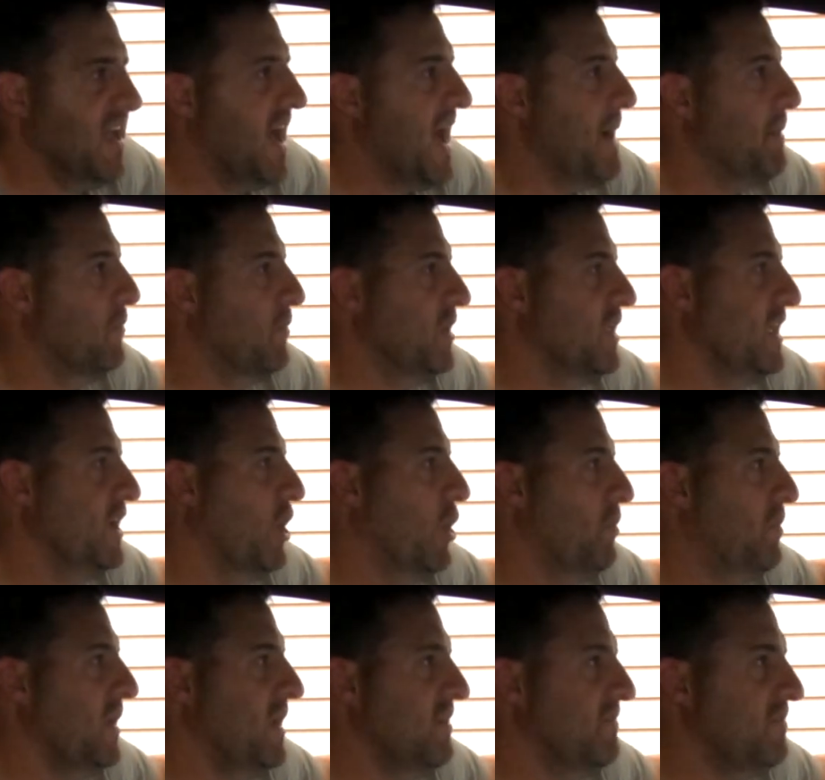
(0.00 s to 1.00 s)
I'm really
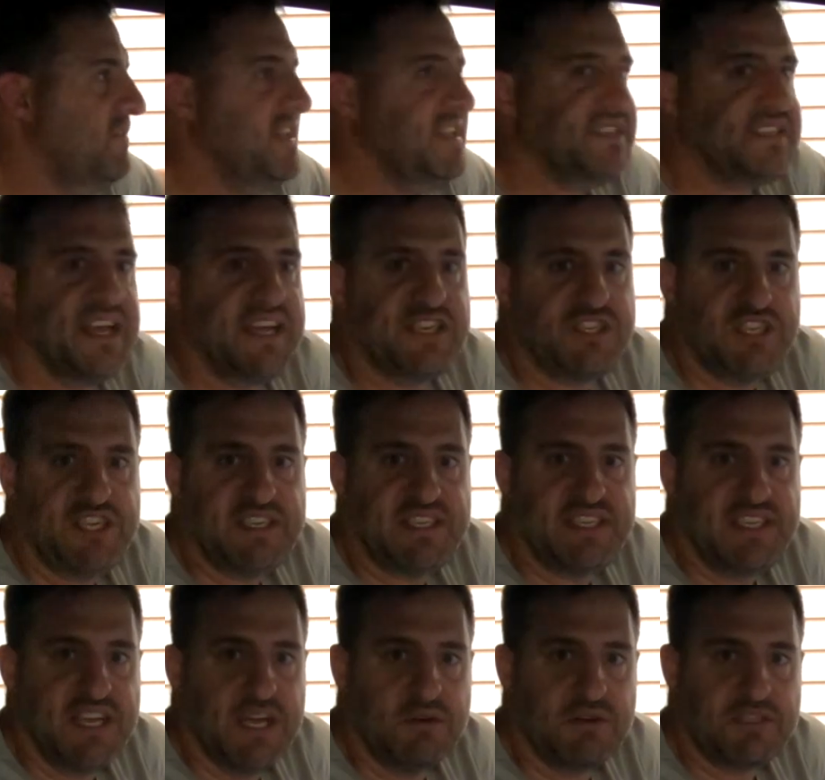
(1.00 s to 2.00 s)
hoping VZ
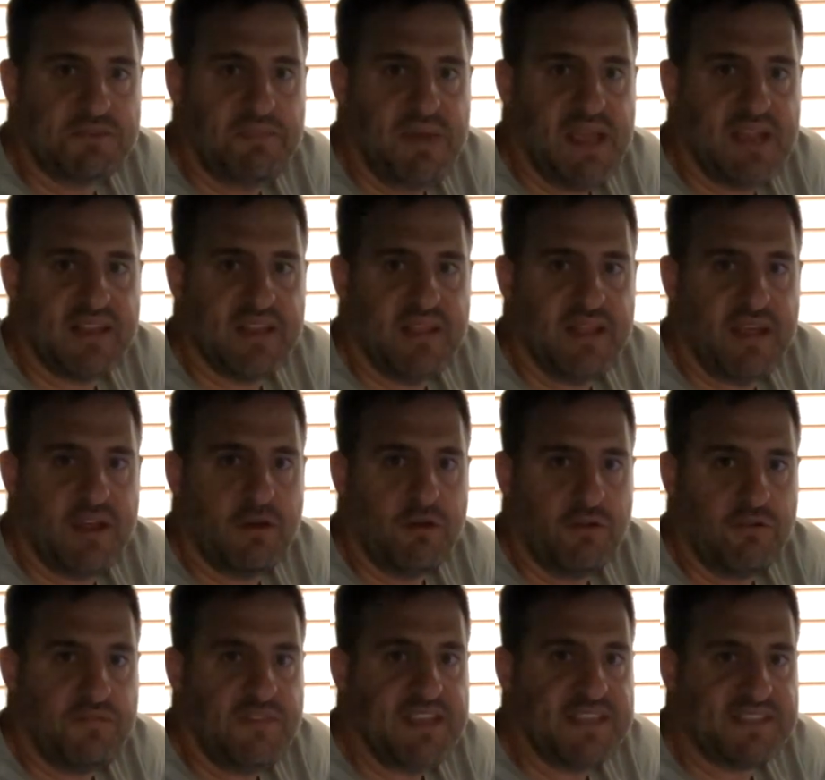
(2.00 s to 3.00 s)
GTO is baked in there,
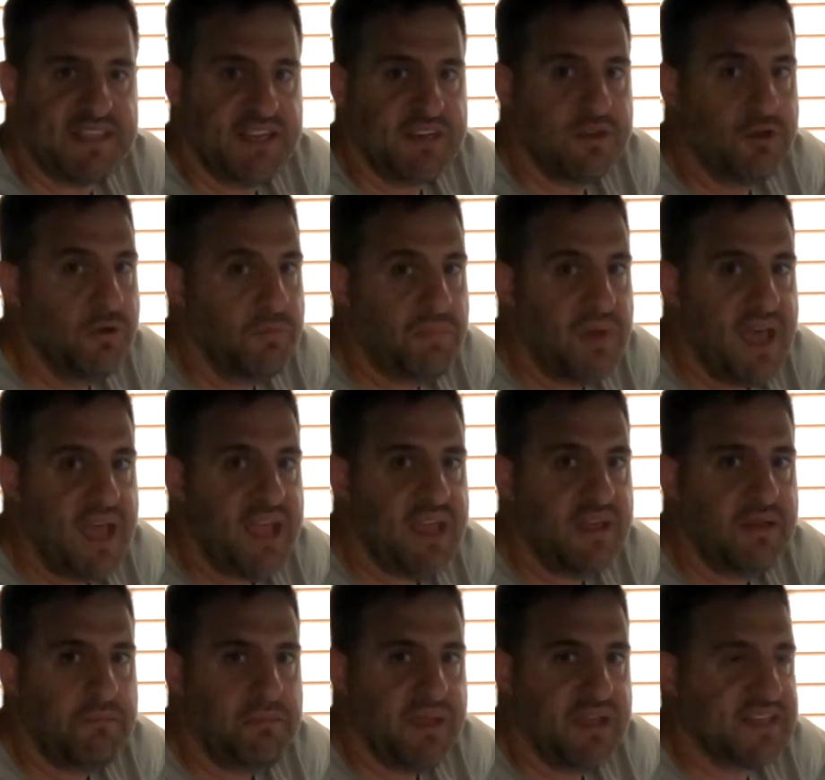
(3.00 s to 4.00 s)
or VZ
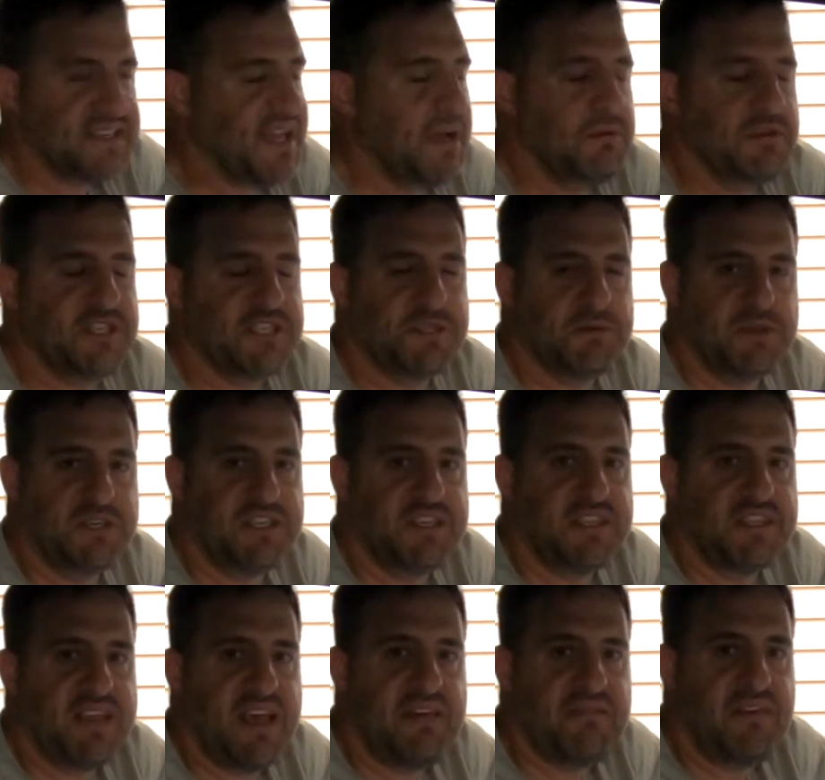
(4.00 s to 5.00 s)
Coupe, because I would just switch it
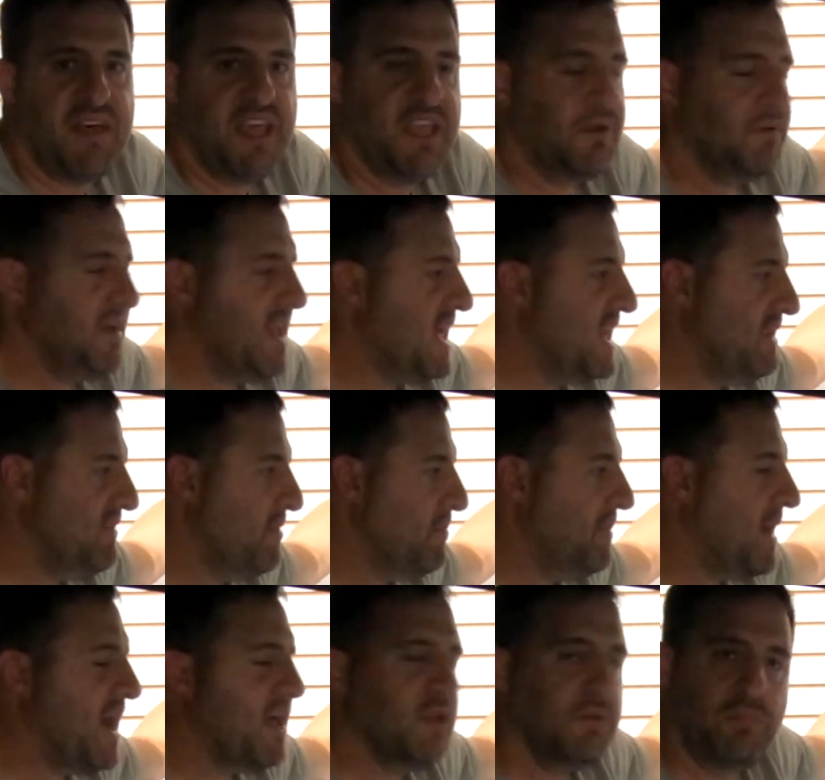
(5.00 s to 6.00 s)
to that value and not even
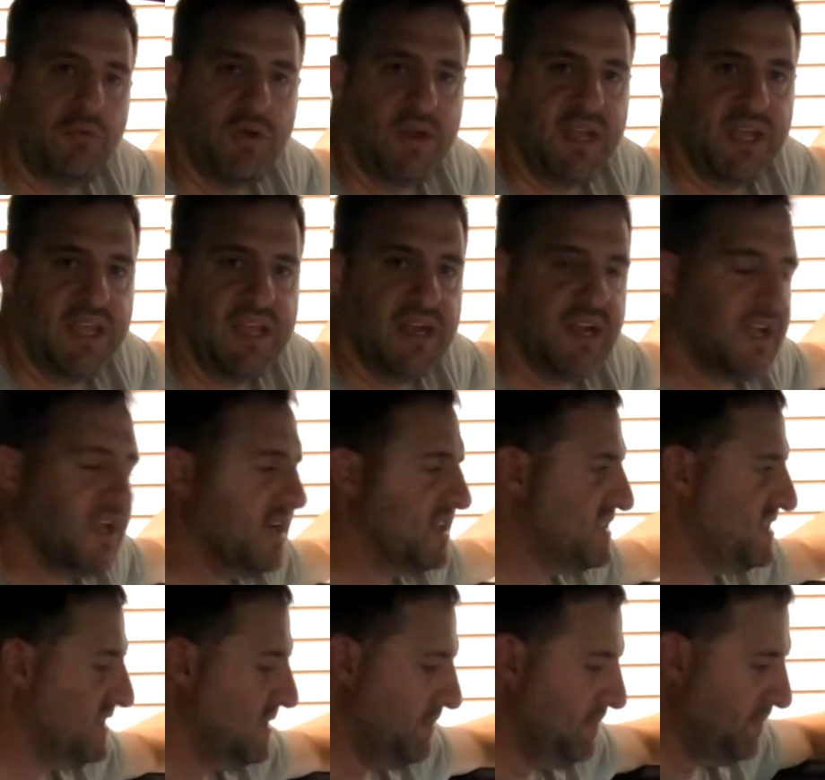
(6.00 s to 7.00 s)
bother putting in a
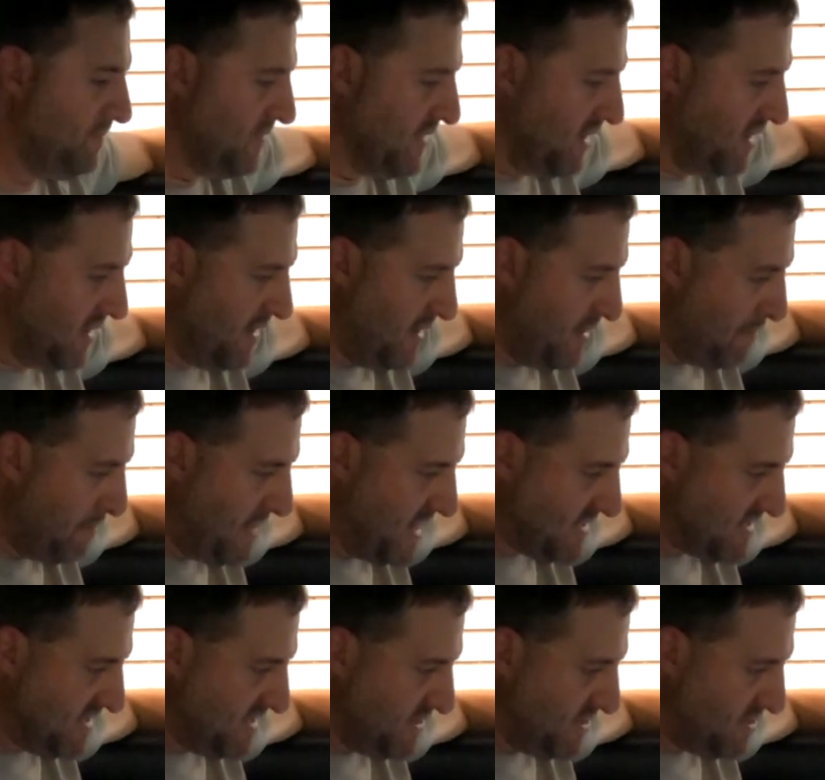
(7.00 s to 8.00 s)
custom
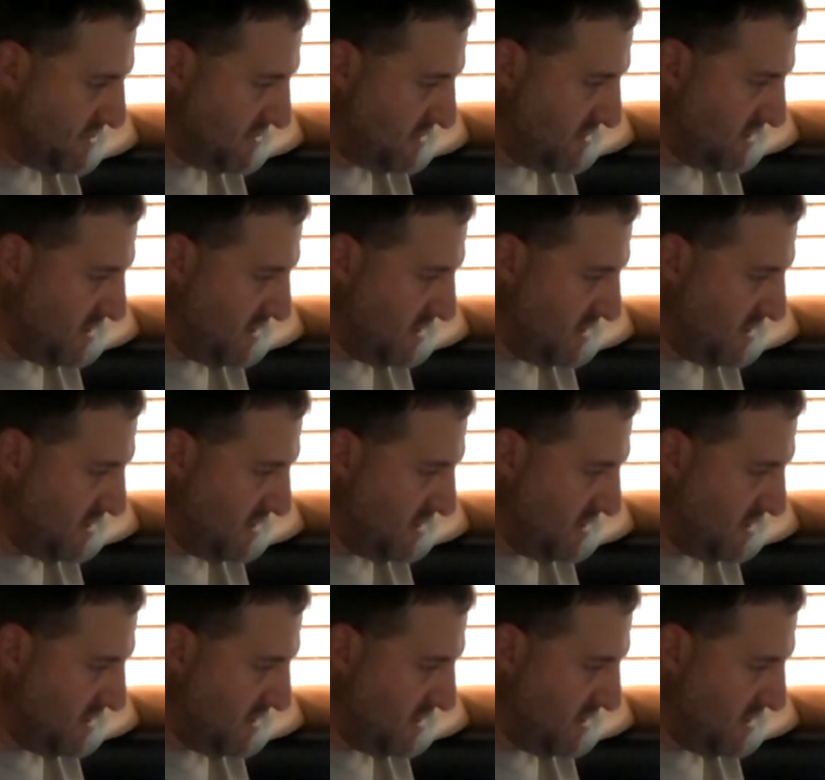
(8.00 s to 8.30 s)
message.